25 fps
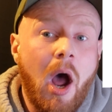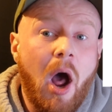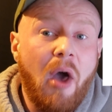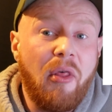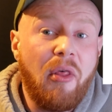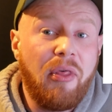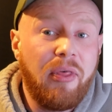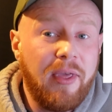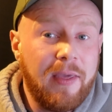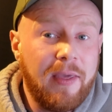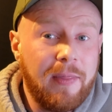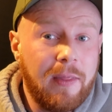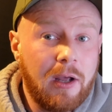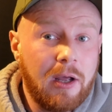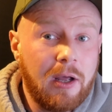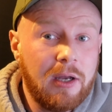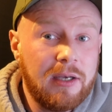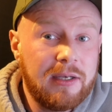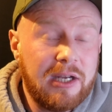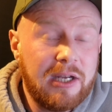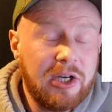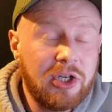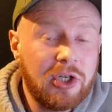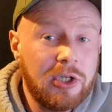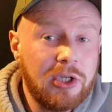I think the
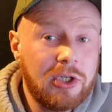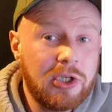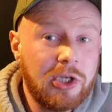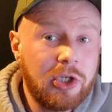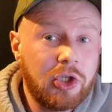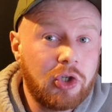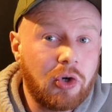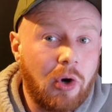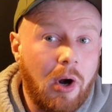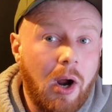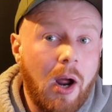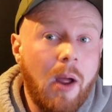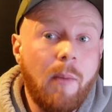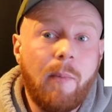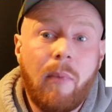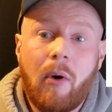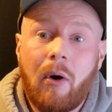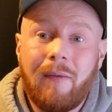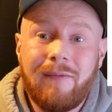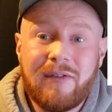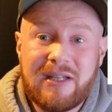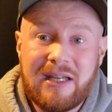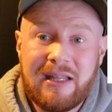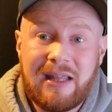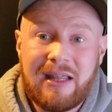conditions are dry, but
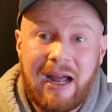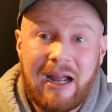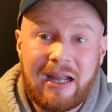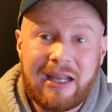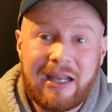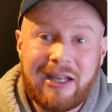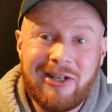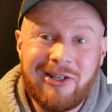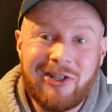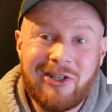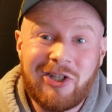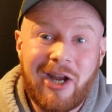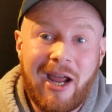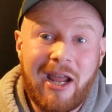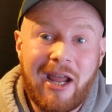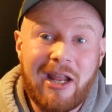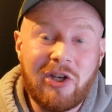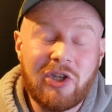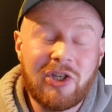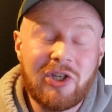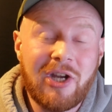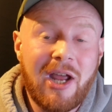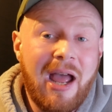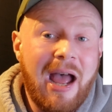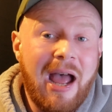obviously that can
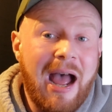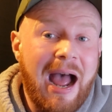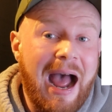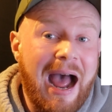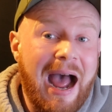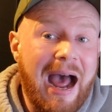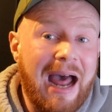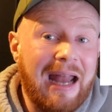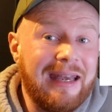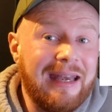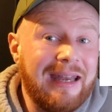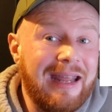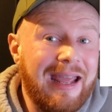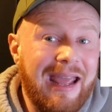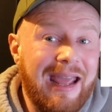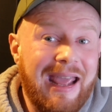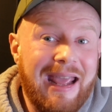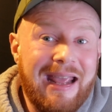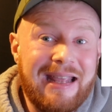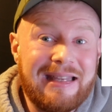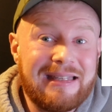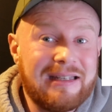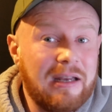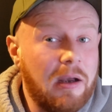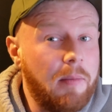change, and
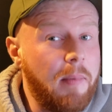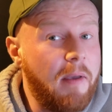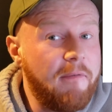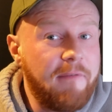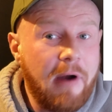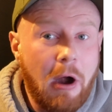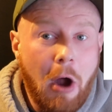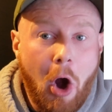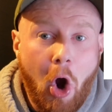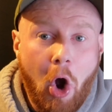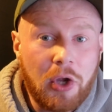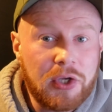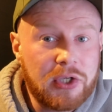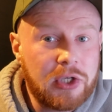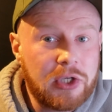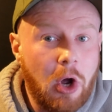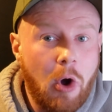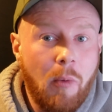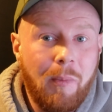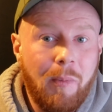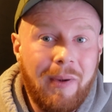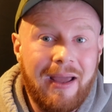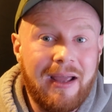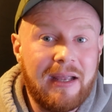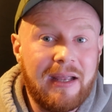it's going to be a very
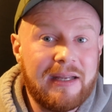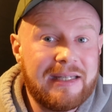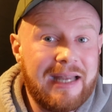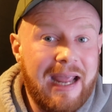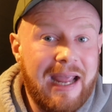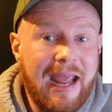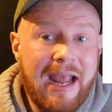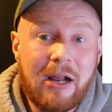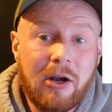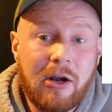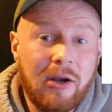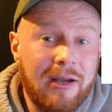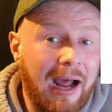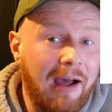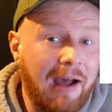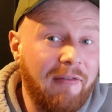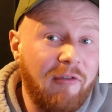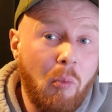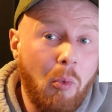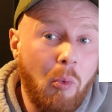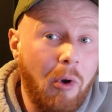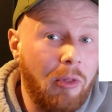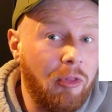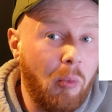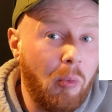hostile place. England
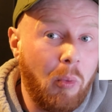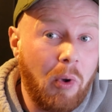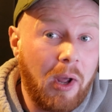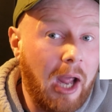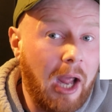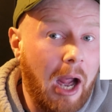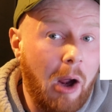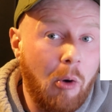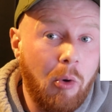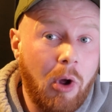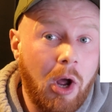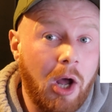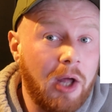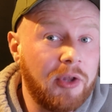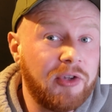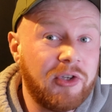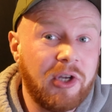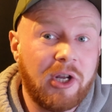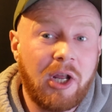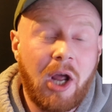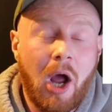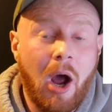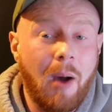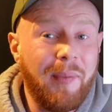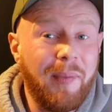haven't won the
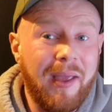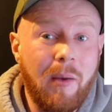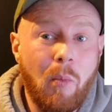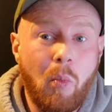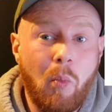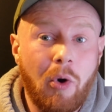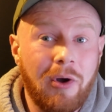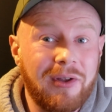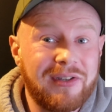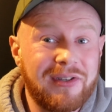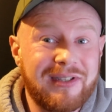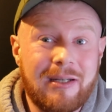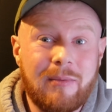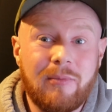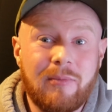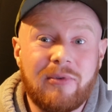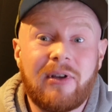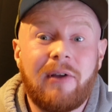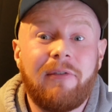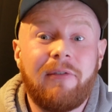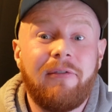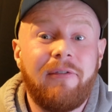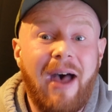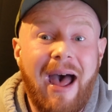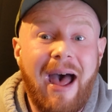Calcutta Cup in what seems
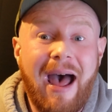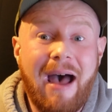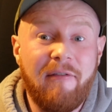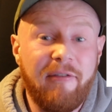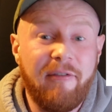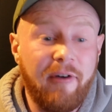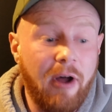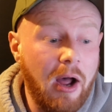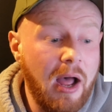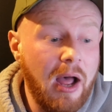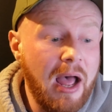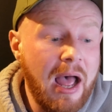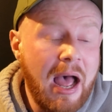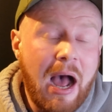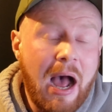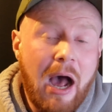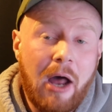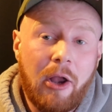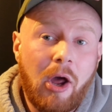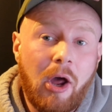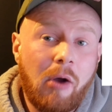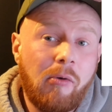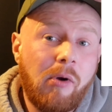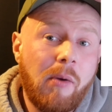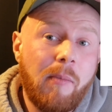forever,
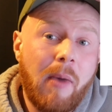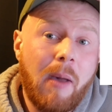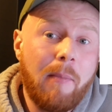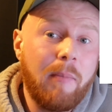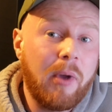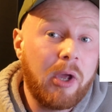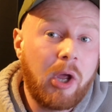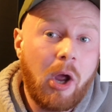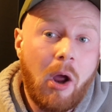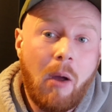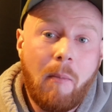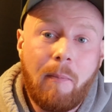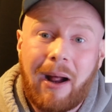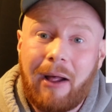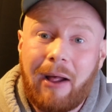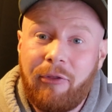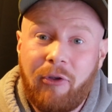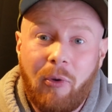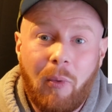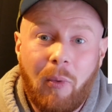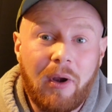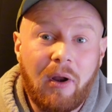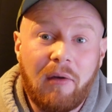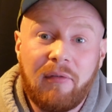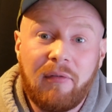and I remember going back
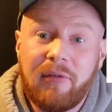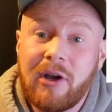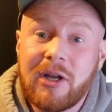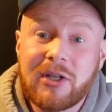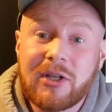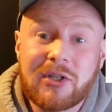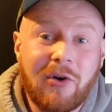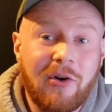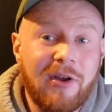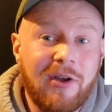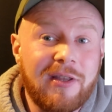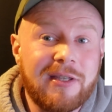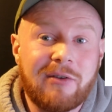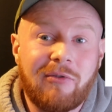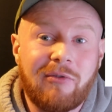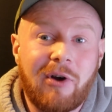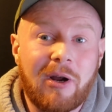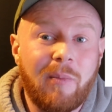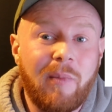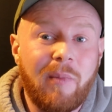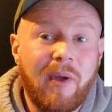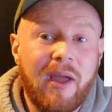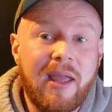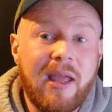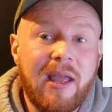to when I first got into
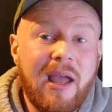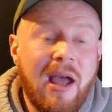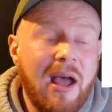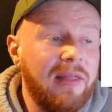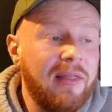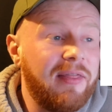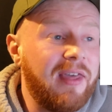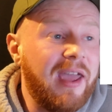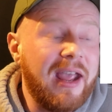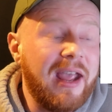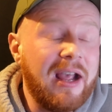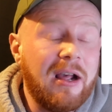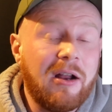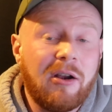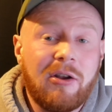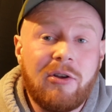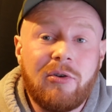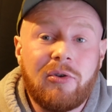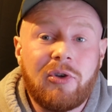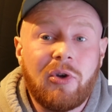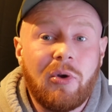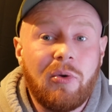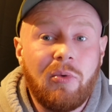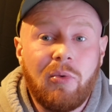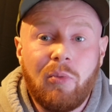rugby, that
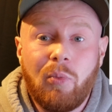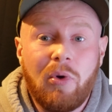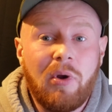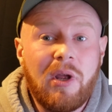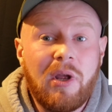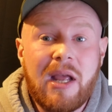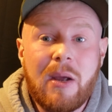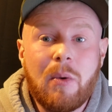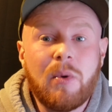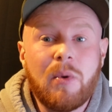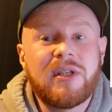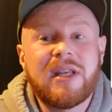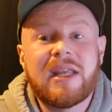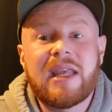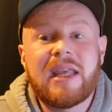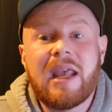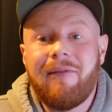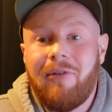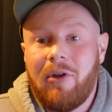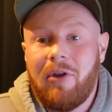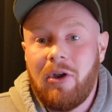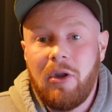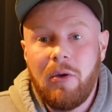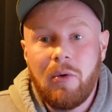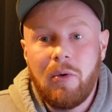England, it was a
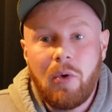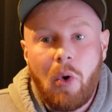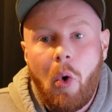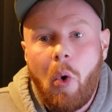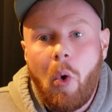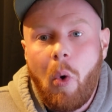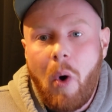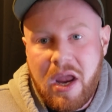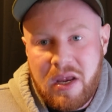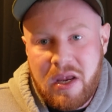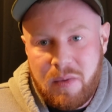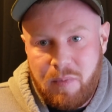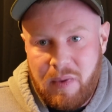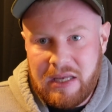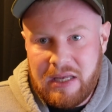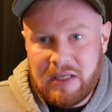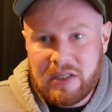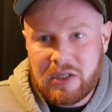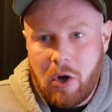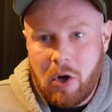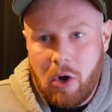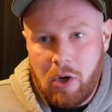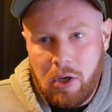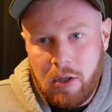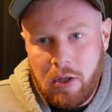given, you would always beat
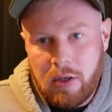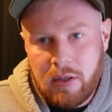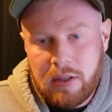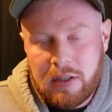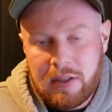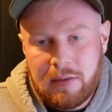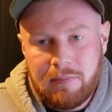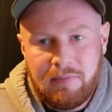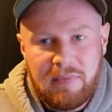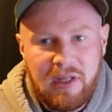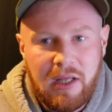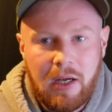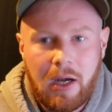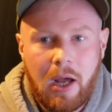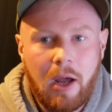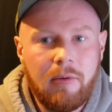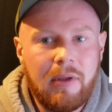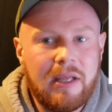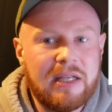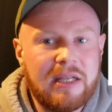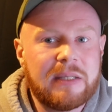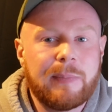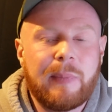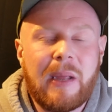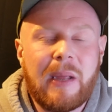Scotland.
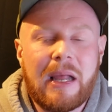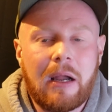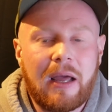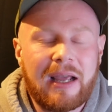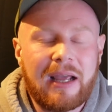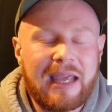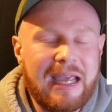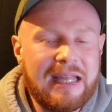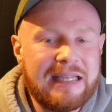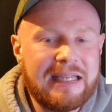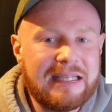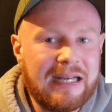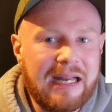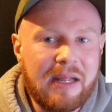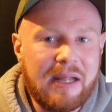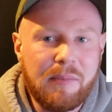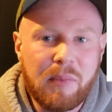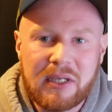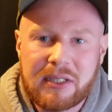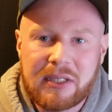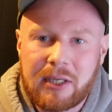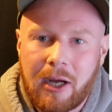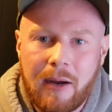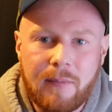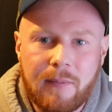It's a bit like Italy,
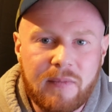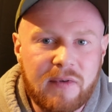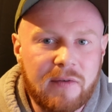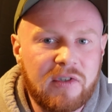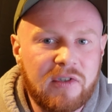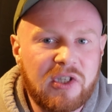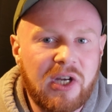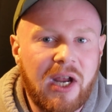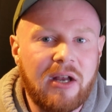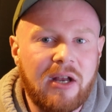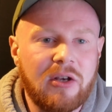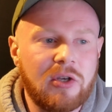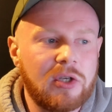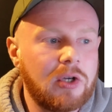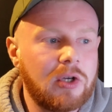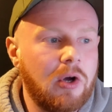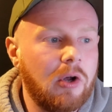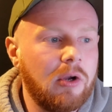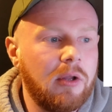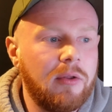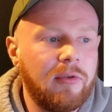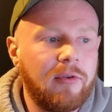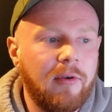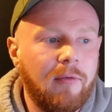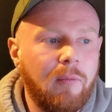but times have changed.
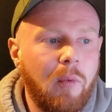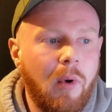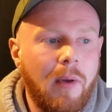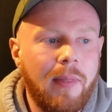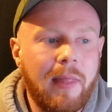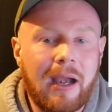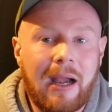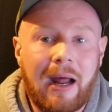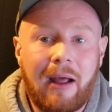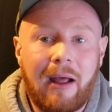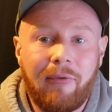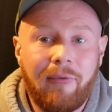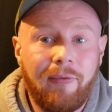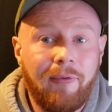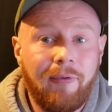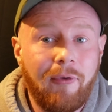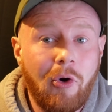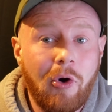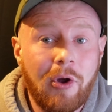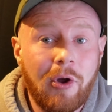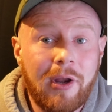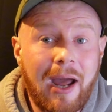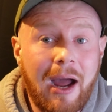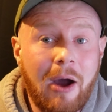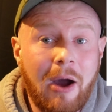Scotland have won the last
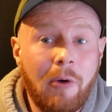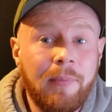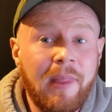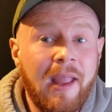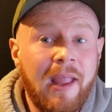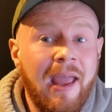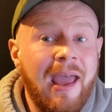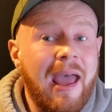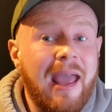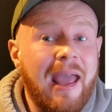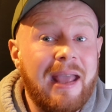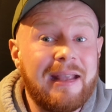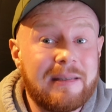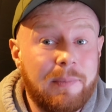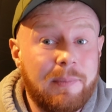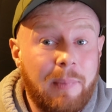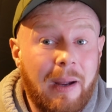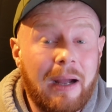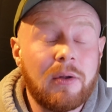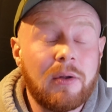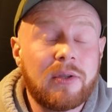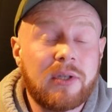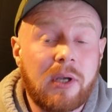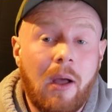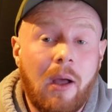4 now. It's
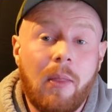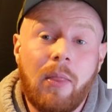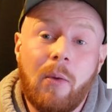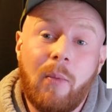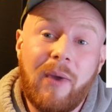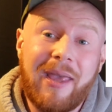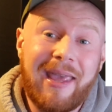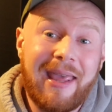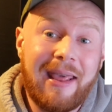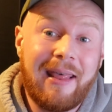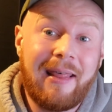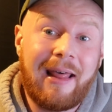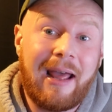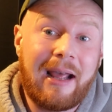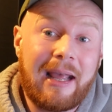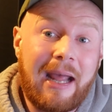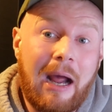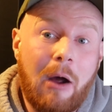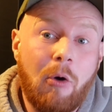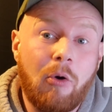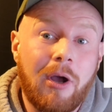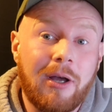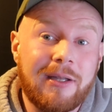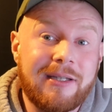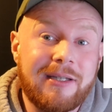about time that we get that
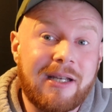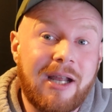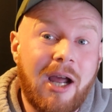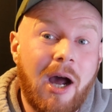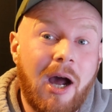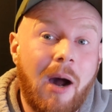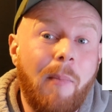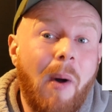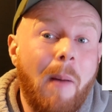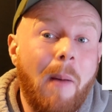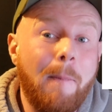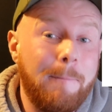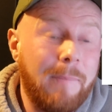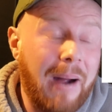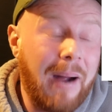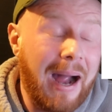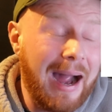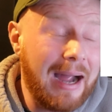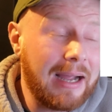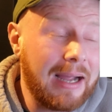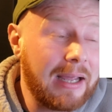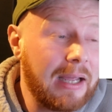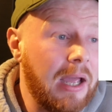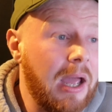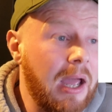Calcutta Cup
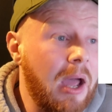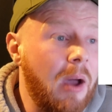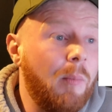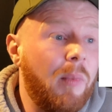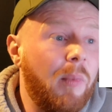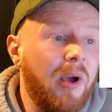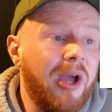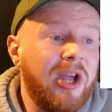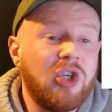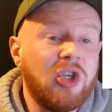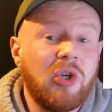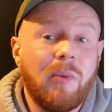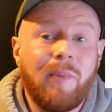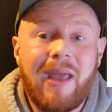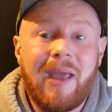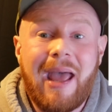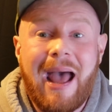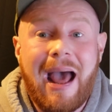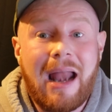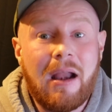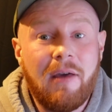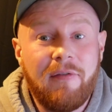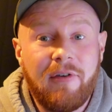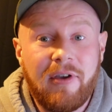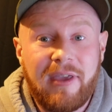back, but it should be a
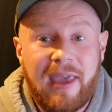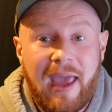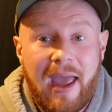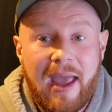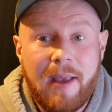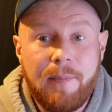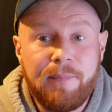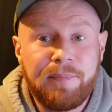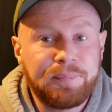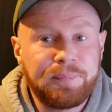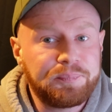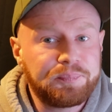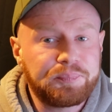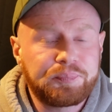hell of a game.